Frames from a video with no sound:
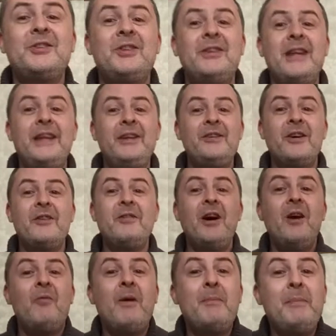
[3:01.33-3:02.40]
shall let you know
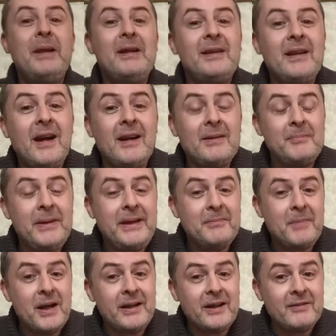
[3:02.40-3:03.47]
when me
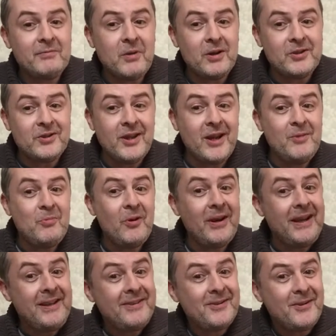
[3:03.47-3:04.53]
and Mike have watched it and
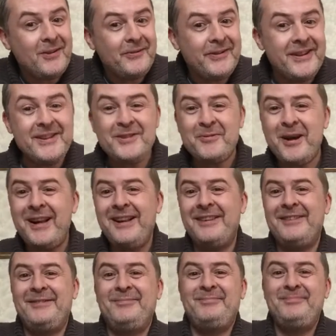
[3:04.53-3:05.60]
what he thought of it as well.